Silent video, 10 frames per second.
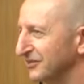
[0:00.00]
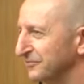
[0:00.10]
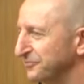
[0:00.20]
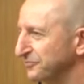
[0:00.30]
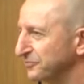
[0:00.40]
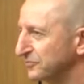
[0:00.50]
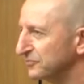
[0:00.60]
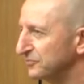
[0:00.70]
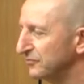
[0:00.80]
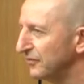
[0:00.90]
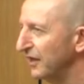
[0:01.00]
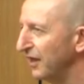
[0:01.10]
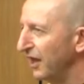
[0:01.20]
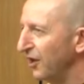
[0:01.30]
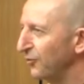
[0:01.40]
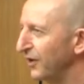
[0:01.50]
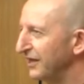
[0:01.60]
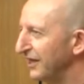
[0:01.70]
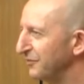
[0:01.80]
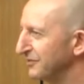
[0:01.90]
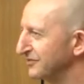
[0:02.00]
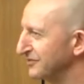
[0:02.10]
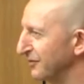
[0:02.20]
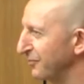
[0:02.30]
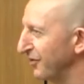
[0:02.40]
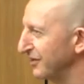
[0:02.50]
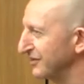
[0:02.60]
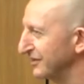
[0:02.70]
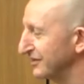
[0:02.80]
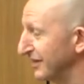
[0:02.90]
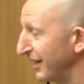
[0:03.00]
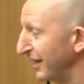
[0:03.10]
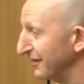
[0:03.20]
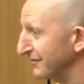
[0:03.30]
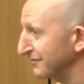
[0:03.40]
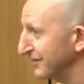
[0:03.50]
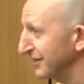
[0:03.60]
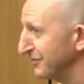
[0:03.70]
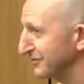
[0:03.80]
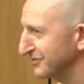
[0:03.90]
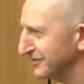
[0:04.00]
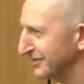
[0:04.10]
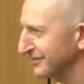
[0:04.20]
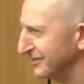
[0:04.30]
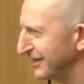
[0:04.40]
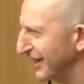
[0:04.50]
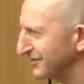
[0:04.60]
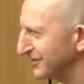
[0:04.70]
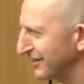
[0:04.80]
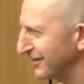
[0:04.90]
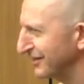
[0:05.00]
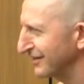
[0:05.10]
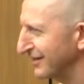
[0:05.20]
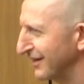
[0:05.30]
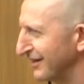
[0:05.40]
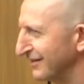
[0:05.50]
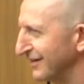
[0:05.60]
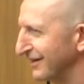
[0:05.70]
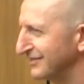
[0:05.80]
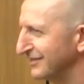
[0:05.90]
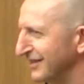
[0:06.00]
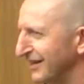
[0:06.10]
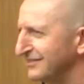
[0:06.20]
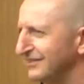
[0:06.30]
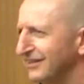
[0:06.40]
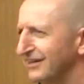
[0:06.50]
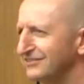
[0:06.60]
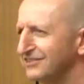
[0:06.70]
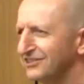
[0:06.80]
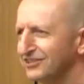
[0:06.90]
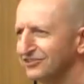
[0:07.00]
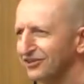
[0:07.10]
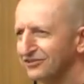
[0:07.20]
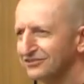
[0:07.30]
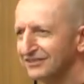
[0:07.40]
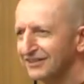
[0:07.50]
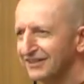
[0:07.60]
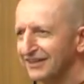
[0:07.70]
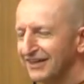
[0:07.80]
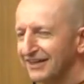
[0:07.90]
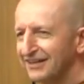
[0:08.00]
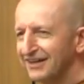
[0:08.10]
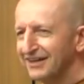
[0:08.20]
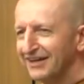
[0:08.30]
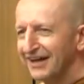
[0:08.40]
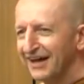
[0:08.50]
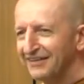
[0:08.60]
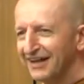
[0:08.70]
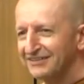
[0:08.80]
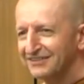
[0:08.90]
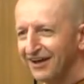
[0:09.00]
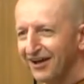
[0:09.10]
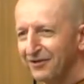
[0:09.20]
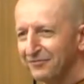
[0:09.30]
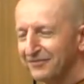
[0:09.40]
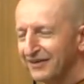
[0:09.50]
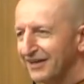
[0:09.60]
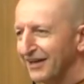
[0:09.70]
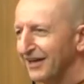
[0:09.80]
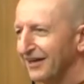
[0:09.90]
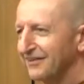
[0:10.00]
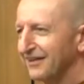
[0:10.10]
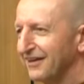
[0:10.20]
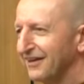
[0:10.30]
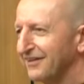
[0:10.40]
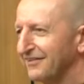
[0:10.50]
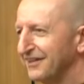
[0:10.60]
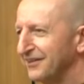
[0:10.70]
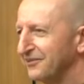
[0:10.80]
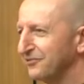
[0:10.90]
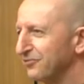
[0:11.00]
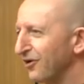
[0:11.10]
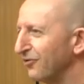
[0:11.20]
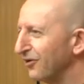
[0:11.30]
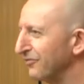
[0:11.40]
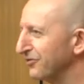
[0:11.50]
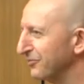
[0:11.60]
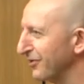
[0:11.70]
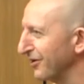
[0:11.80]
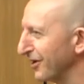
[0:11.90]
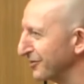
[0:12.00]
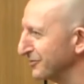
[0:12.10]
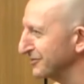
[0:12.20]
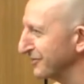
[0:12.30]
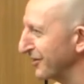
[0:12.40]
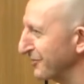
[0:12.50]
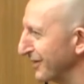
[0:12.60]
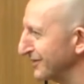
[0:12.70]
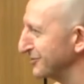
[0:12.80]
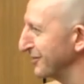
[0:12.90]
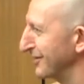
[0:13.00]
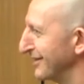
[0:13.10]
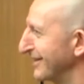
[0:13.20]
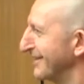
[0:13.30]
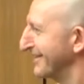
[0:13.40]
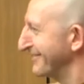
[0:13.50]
is that when he was appointed king, when he was a teenager, I think uh, 19, 18, 19 years old, that at that time, it, eh, the, the, the role of the monarch was very much, well,